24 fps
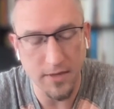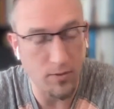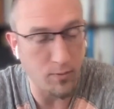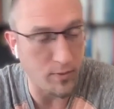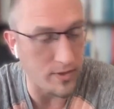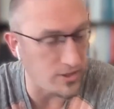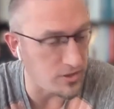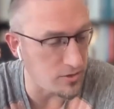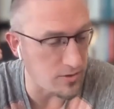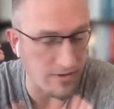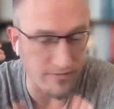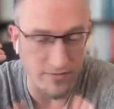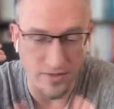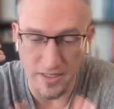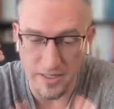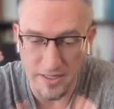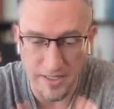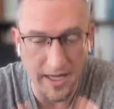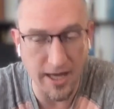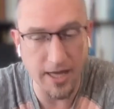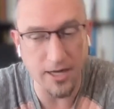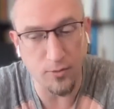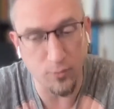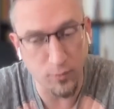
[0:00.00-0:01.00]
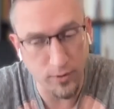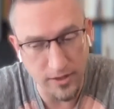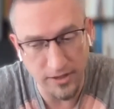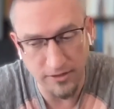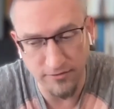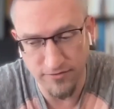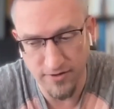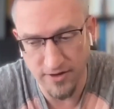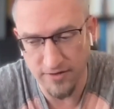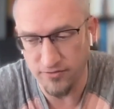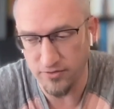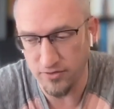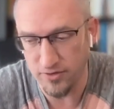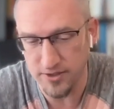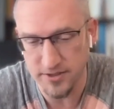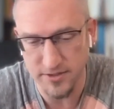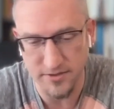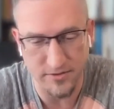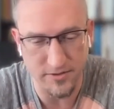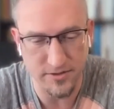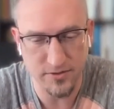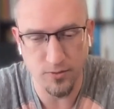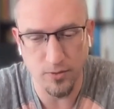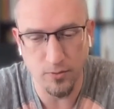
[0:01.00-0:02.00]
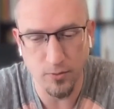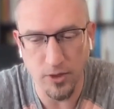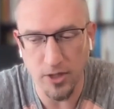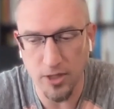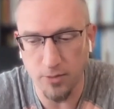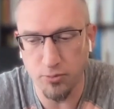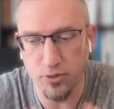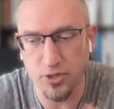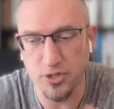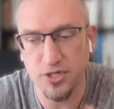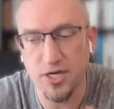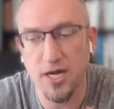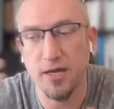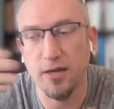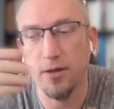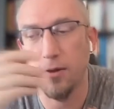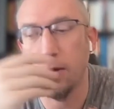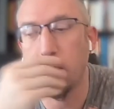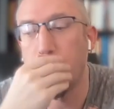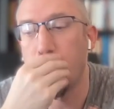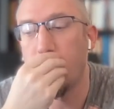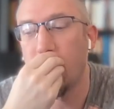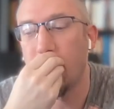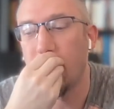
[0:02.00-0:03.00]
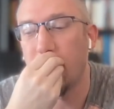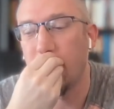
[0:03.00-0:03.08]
and we do have a lot of really faithful listeners, and we really appreciate you.